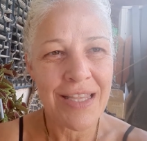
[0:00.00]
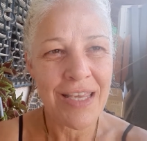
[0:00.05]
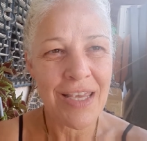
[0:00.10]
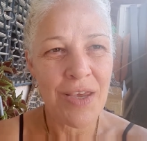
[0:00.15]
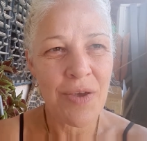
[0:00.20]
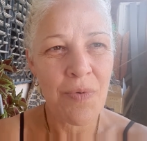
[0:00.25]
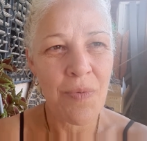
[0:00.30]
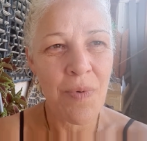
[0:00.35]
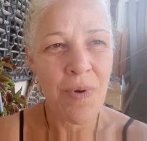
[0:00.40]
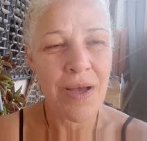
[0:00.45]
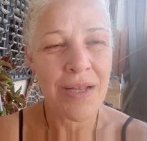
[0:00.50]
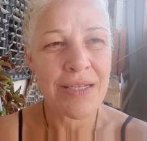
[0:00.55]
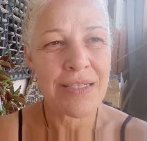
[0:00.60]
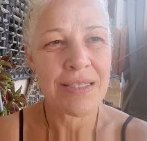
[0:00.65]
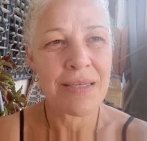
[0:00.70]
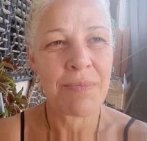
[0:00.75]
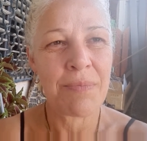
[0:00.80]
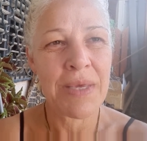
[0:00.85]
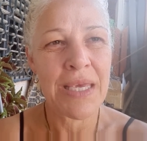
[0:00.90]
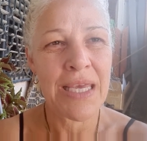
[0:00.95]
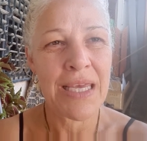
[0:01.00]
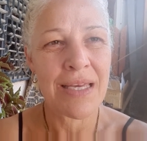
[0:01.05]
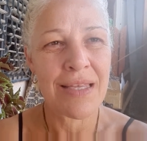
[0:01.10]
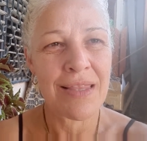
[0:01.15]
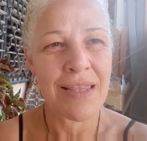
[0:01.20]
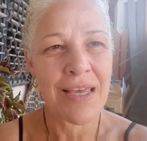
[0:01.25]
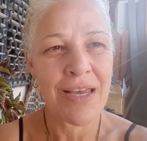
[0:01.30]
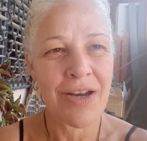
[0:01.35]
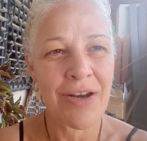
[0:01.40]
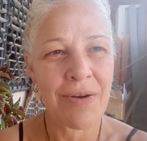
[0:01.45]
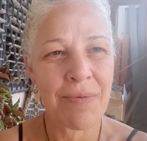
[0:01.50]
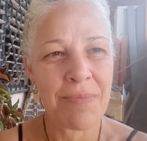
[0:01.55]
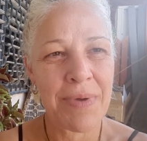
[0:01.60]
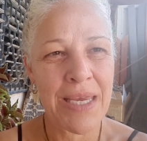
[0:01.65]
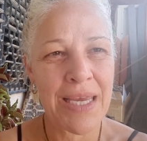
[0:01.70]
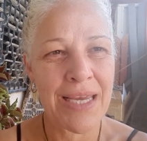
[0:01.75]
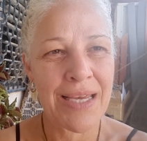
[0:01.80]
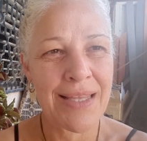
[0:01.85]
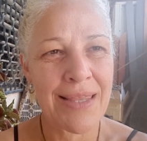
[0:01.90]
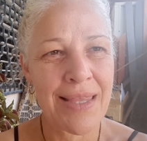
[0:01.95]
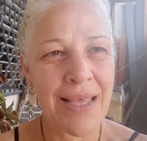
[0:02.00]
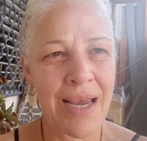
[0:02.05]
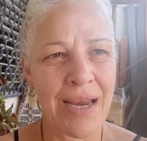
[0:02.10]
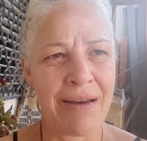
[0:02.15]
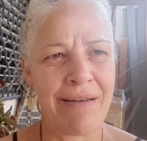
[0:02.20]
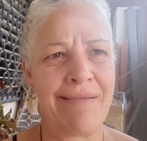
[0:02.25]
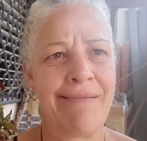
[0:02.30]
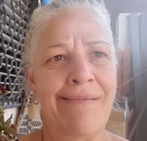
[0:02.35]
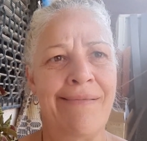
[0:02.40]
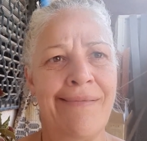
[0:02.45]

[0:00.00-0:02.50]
that you want to be in there be in there.